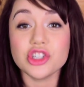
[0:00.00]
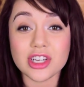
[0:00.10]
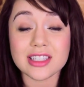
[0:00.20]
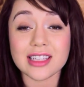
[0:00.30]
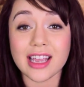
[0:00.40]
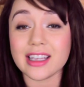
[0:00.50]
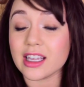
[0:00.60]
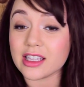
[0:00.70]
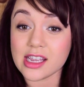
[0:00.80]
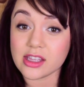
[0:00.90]
Just like
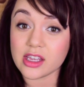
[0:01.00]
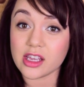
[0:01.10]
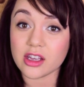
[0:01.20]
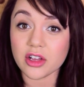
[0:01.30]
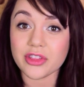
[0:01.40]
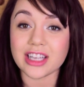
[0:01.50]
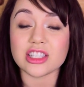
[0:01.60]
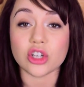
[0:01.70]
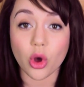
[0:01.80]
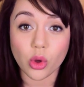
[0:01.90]
King of the Hill,
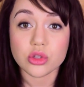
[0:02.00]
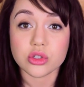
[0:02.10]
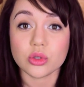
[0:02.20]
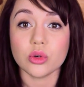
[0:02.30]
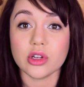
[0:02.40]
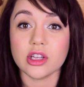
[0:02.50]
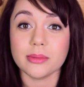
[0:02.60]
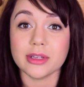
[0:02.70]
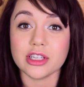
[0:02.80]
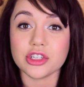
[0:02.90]
that's an old school
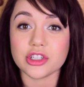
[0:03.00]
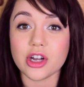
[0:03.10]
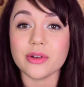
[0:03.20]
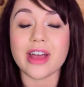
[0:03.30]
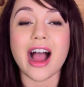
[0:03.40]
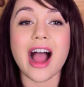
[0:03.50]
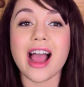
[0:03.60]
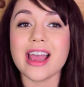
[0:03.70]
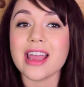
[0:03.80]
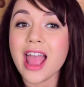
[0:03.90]
hillbilly show that
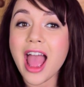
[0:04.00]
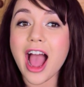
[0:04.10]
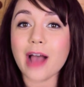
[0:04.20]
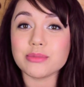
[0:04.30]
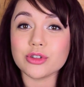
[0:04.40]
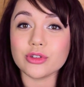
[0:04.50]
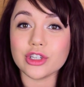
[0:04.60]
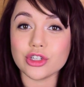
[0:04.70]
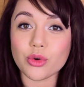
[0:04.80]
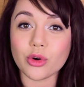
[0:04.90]
I
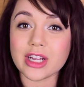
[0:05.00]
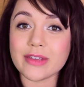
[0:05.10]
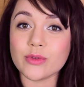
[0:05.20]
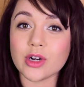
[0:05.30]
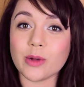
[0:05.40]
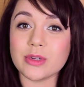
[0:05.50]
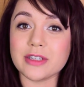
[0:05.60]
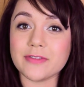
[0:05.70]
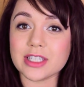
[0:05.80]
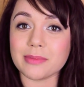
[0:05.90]
absolutely adored. Even when I went
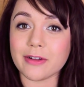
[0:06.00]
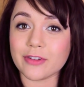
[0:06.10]
to visit my